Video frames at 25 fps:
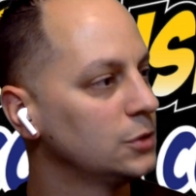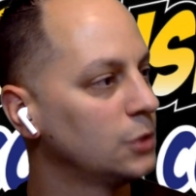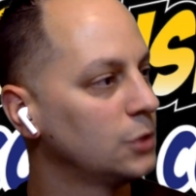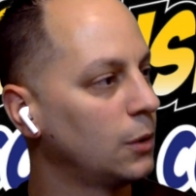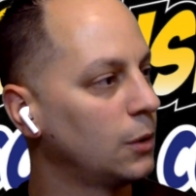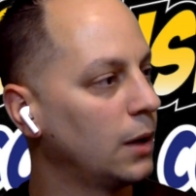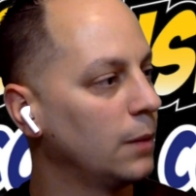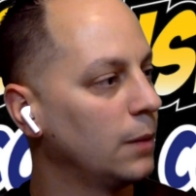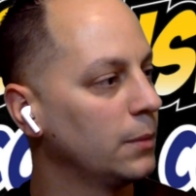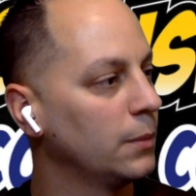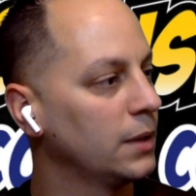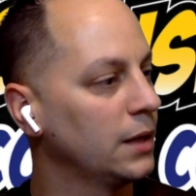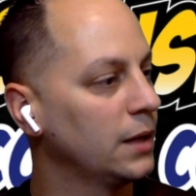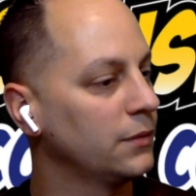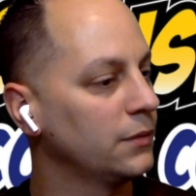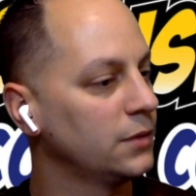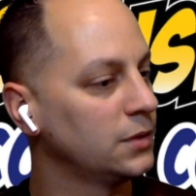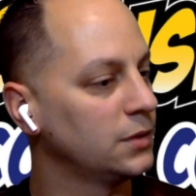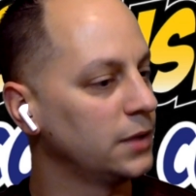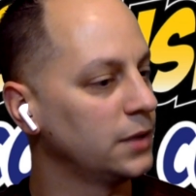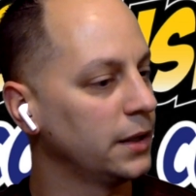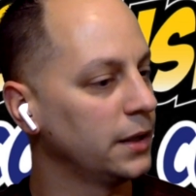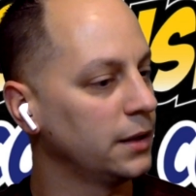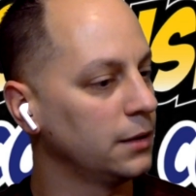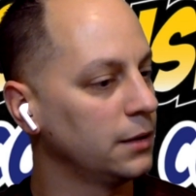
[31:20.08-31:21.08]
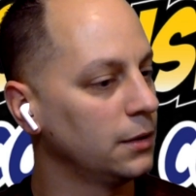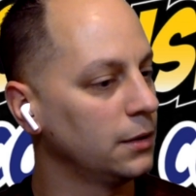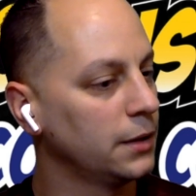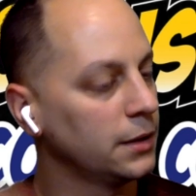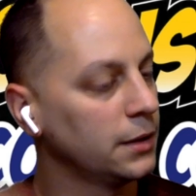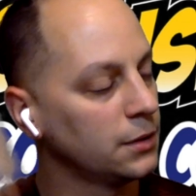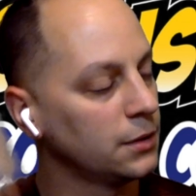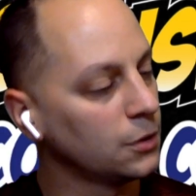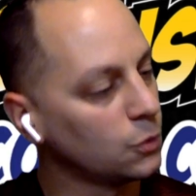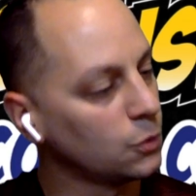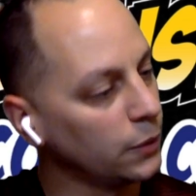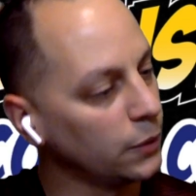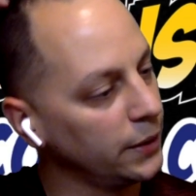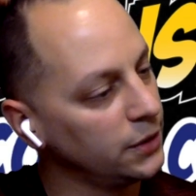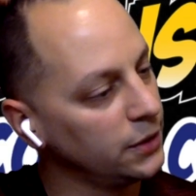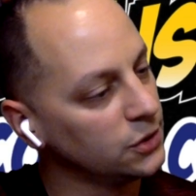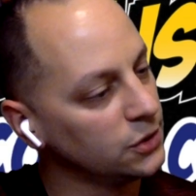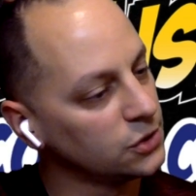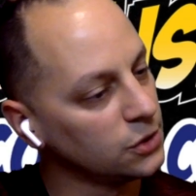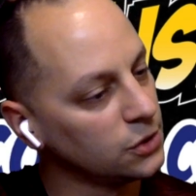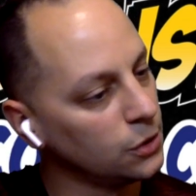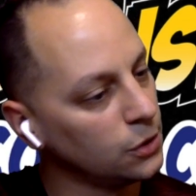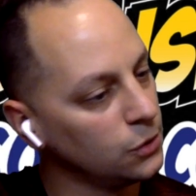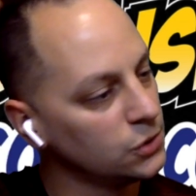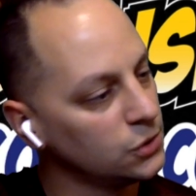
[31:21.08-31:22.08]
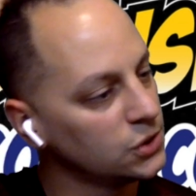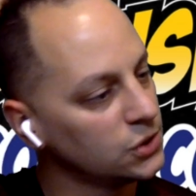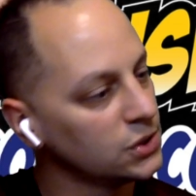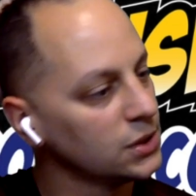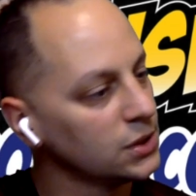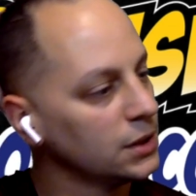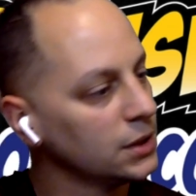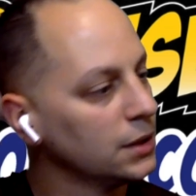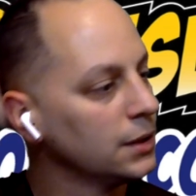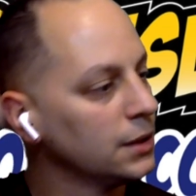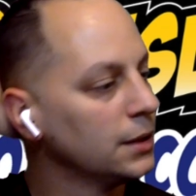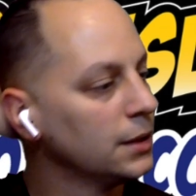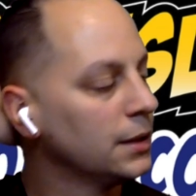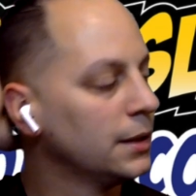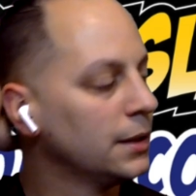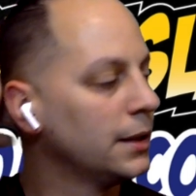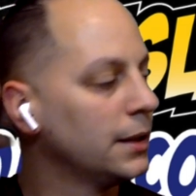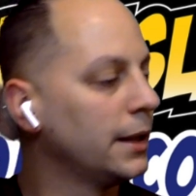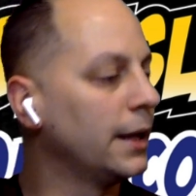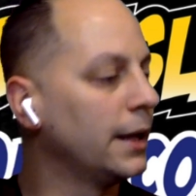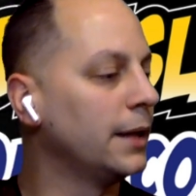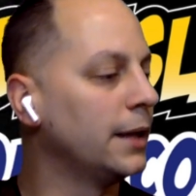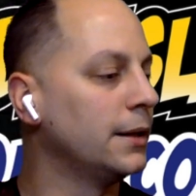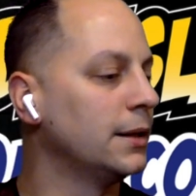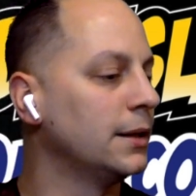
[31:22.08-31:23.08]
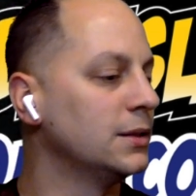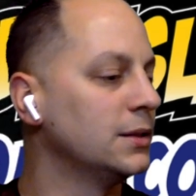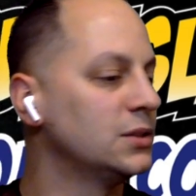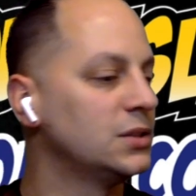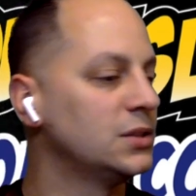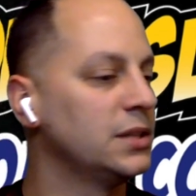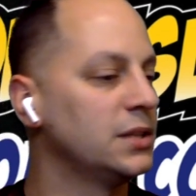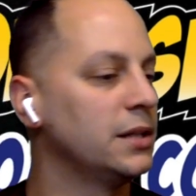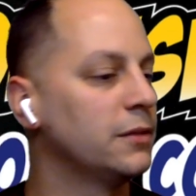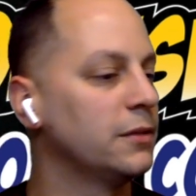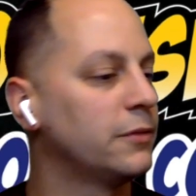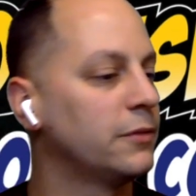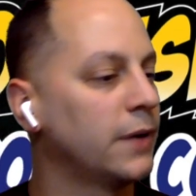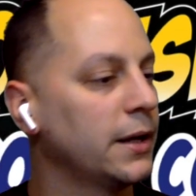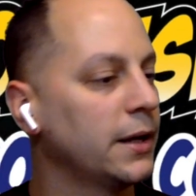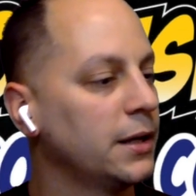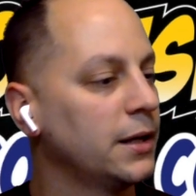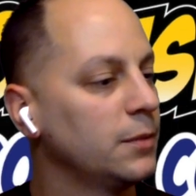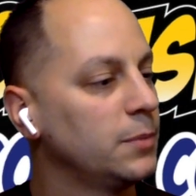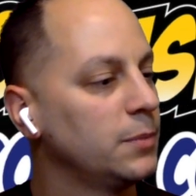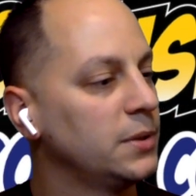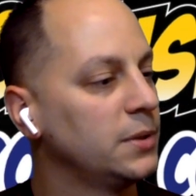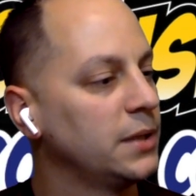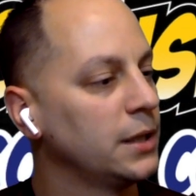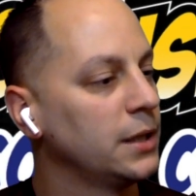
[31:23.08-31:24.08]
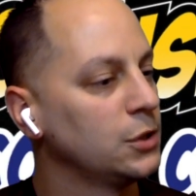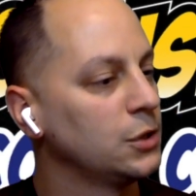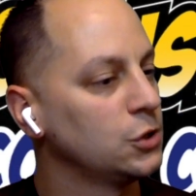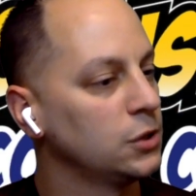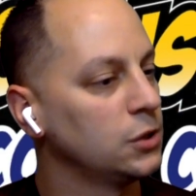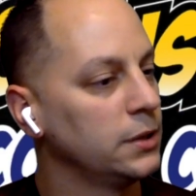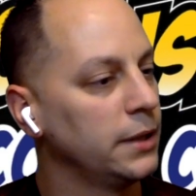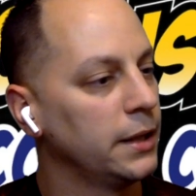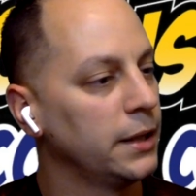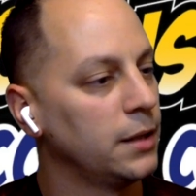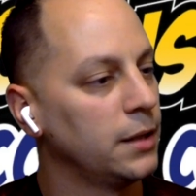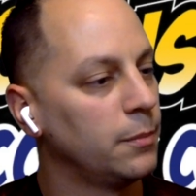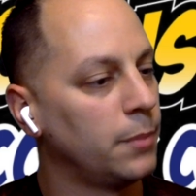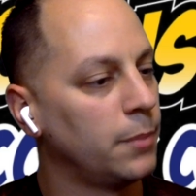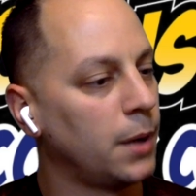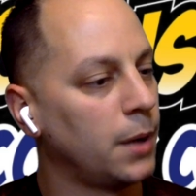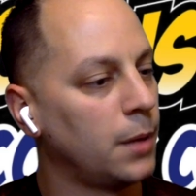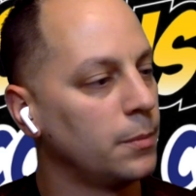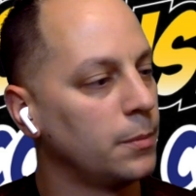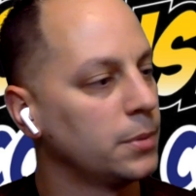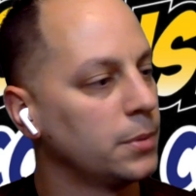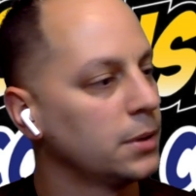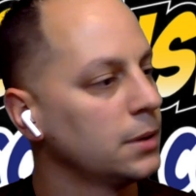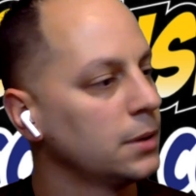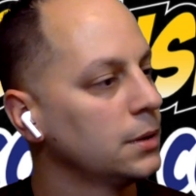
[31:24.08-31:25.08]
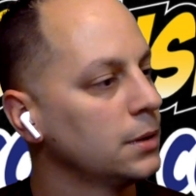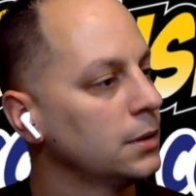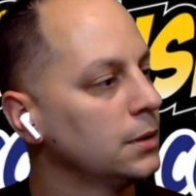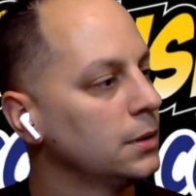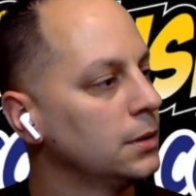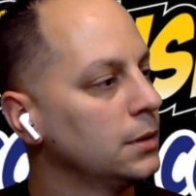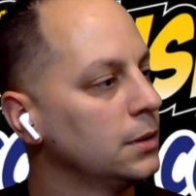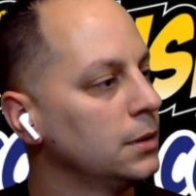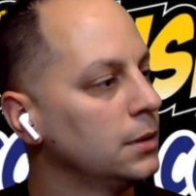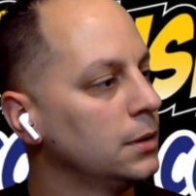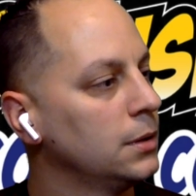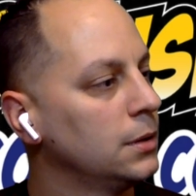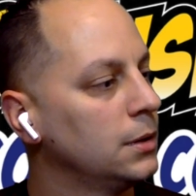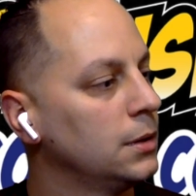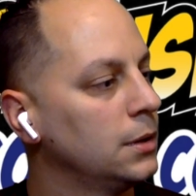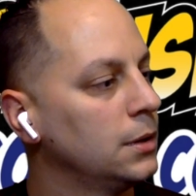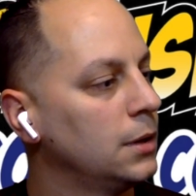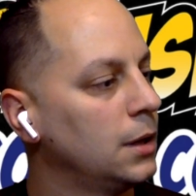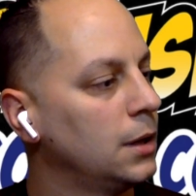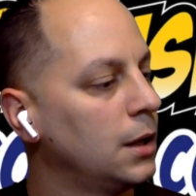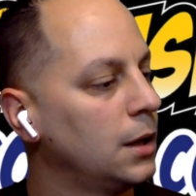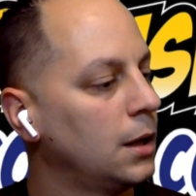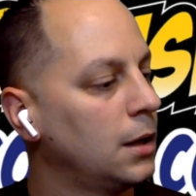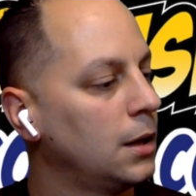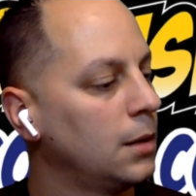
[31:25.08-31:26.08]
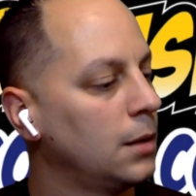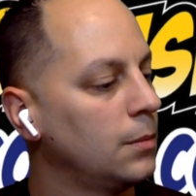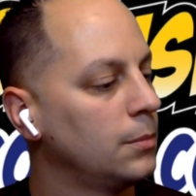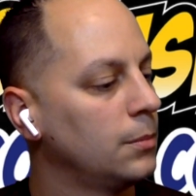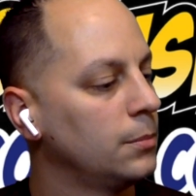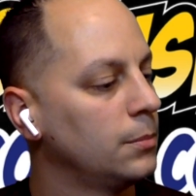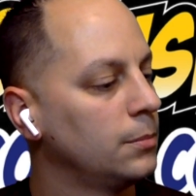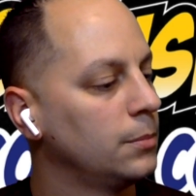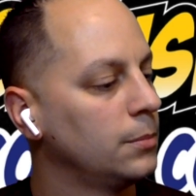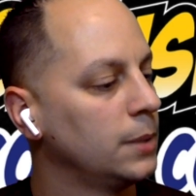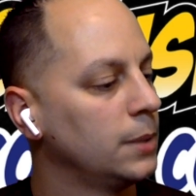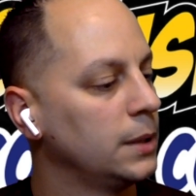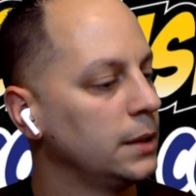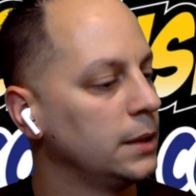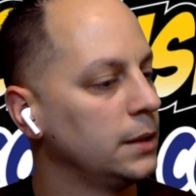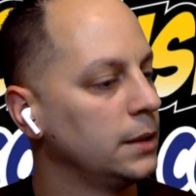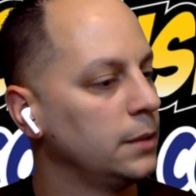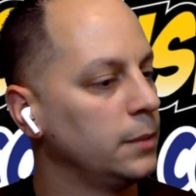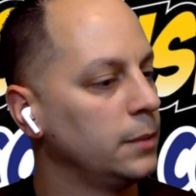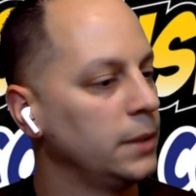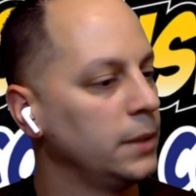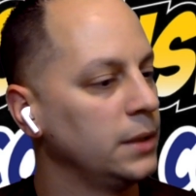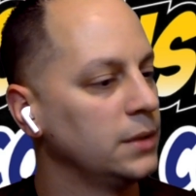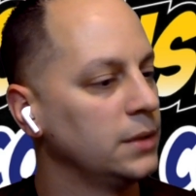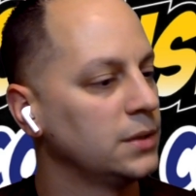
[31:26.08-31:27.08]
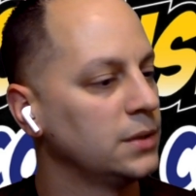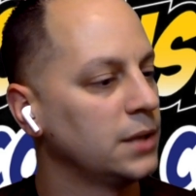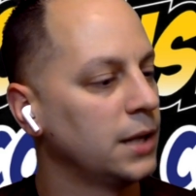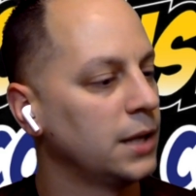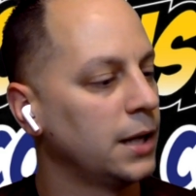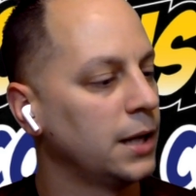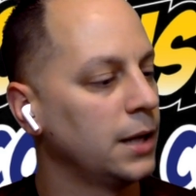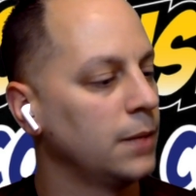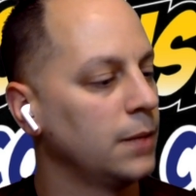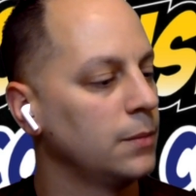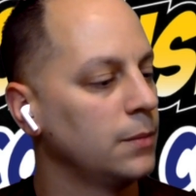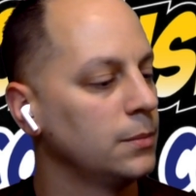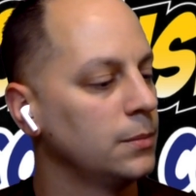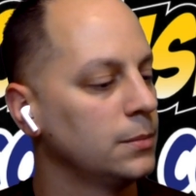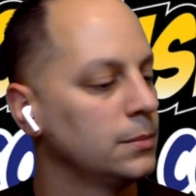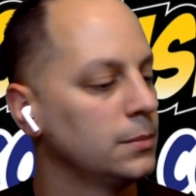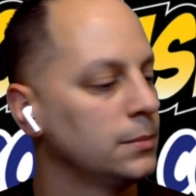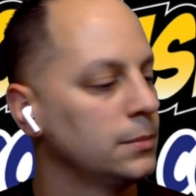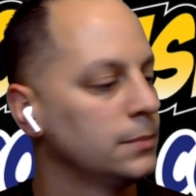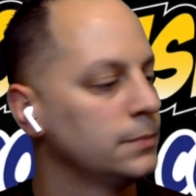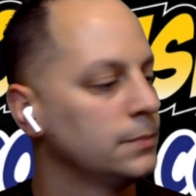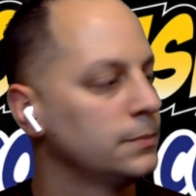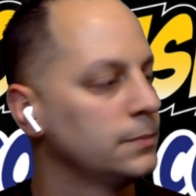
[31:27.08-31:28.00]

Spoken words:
so I'm going to have to take a look at the grader's notes and then see if I could potentially get a bump. But in the meantime,